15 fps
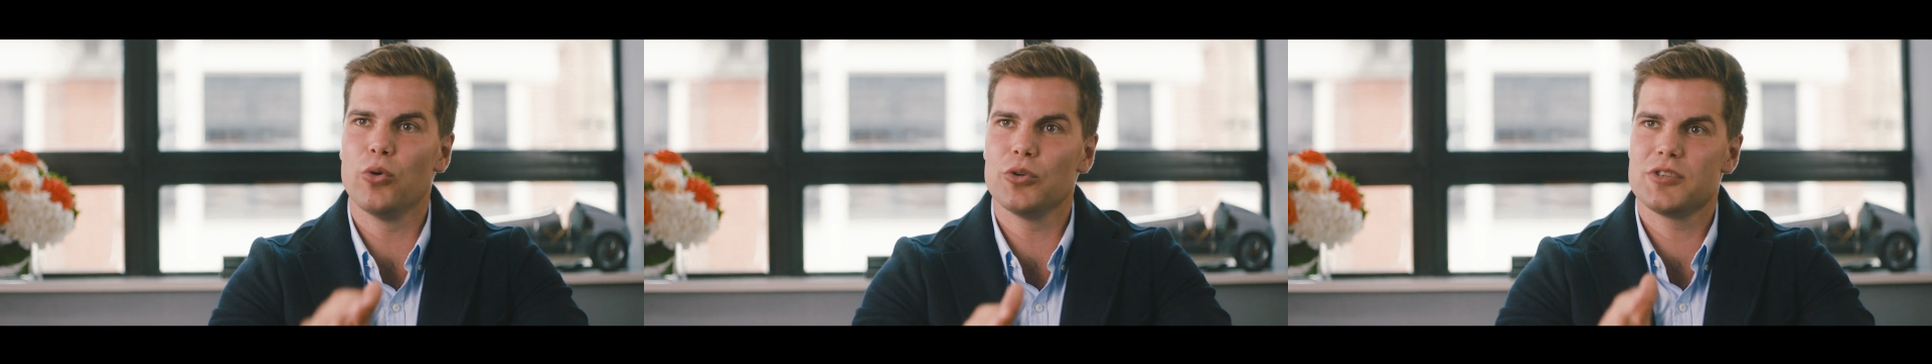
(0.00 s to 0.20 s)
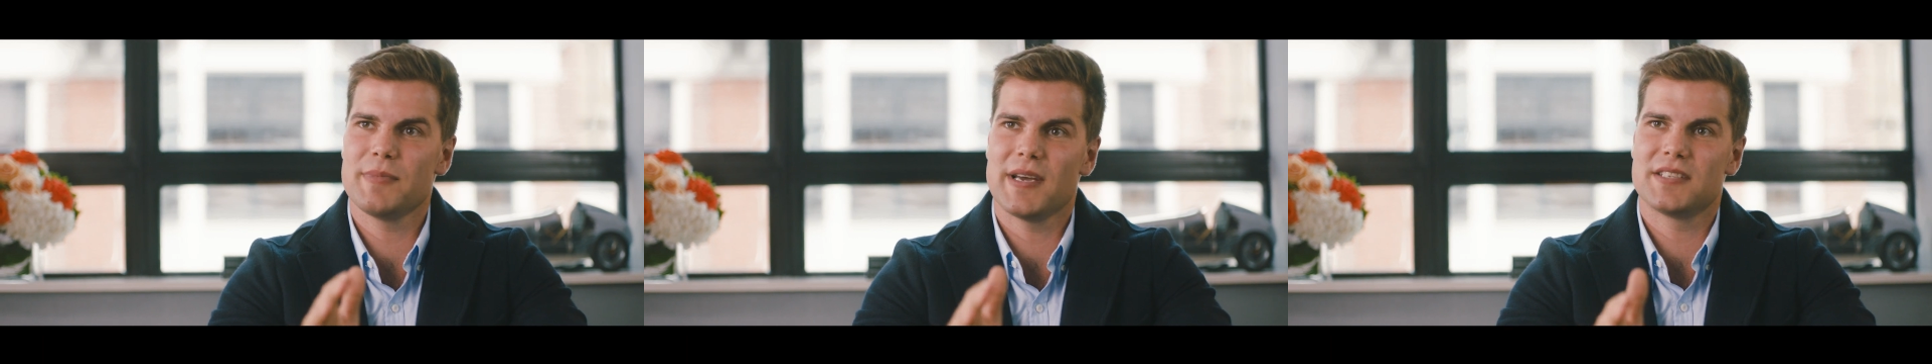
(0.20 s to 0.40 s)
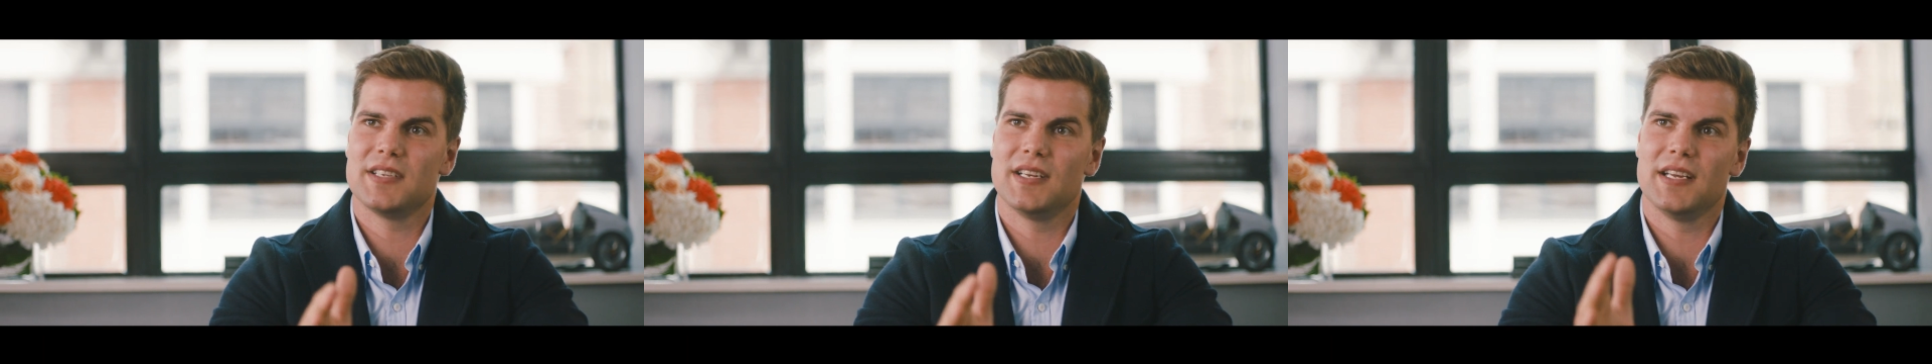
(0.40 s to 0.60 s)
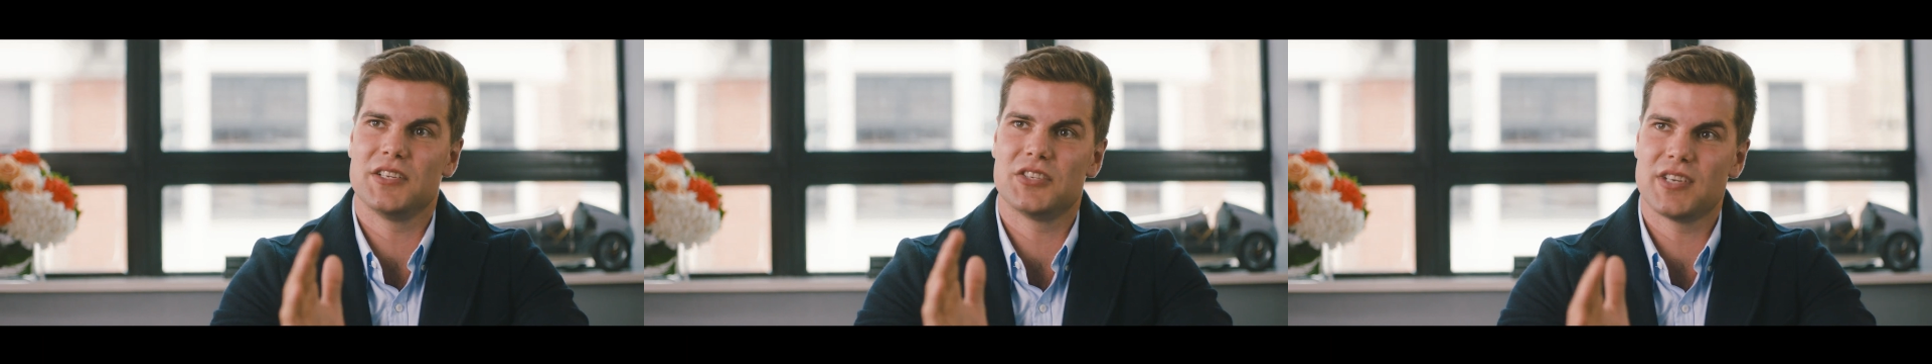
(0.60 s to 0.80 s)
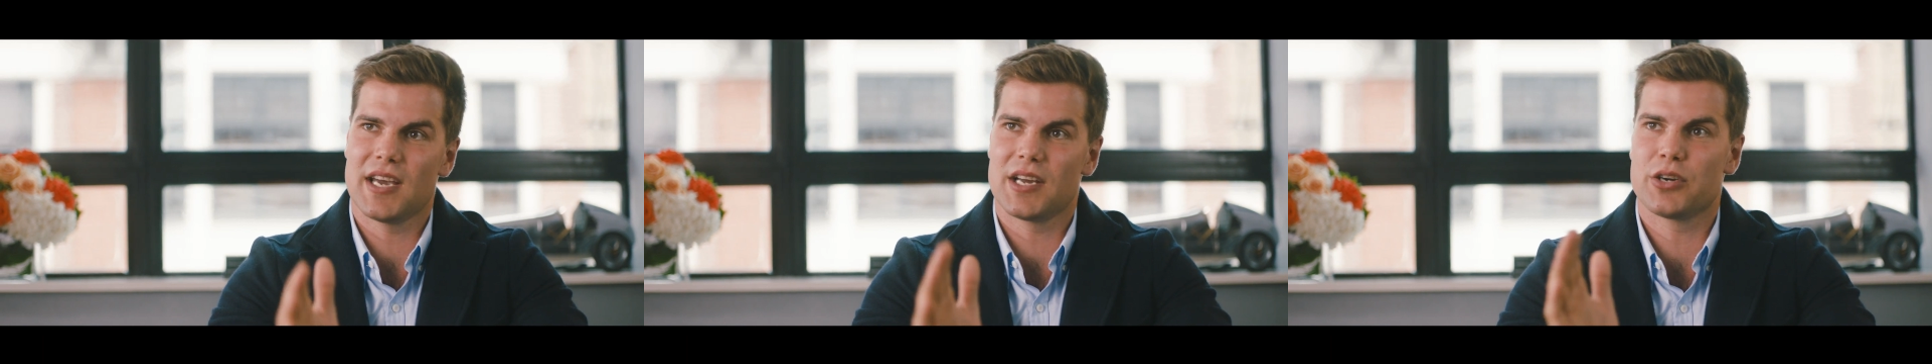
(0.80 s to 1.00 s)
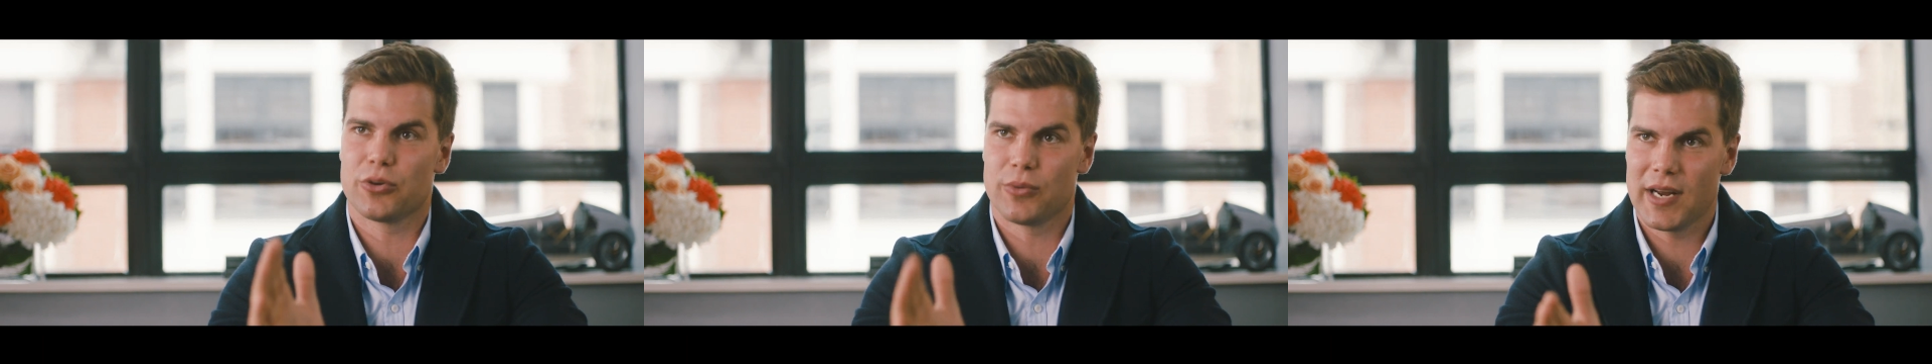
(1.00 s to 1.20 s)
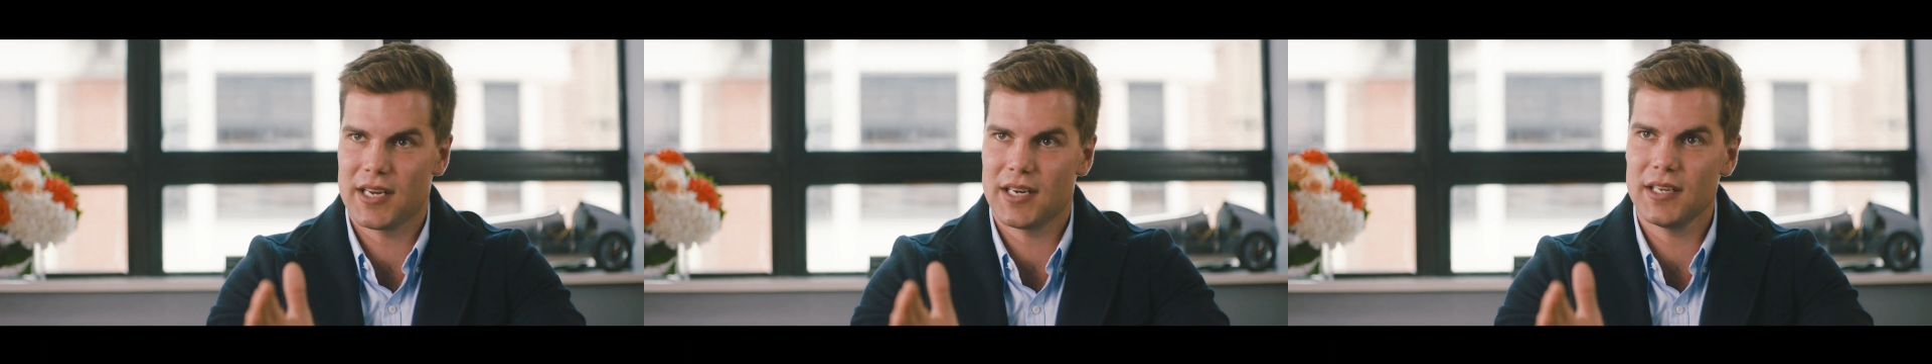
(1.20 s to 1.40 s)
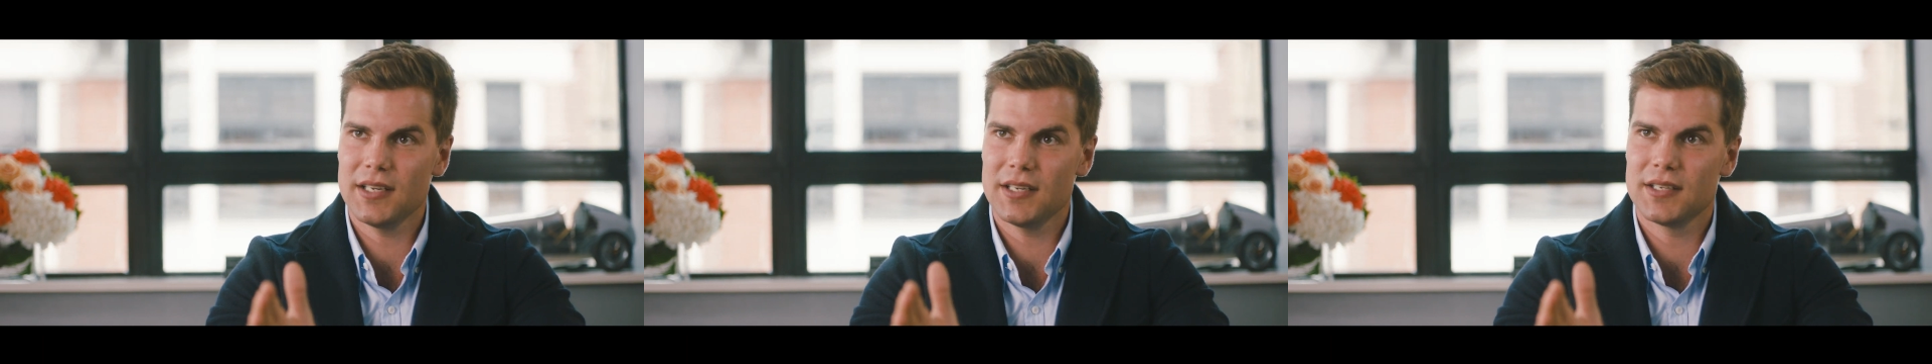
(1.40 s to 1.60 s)
automatically set
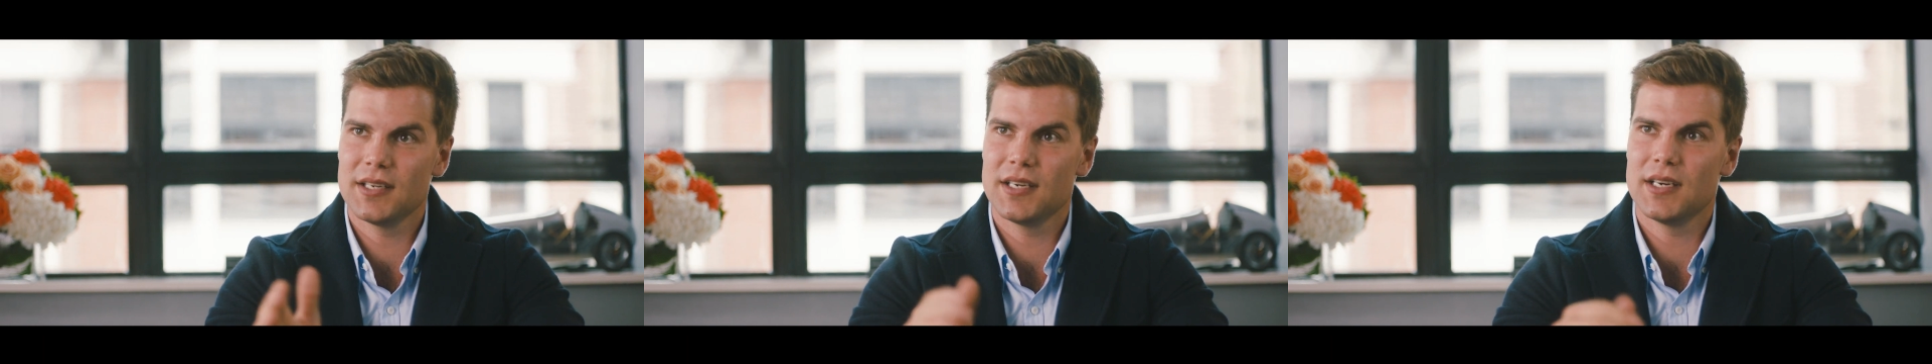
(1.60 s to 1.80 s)
correctly.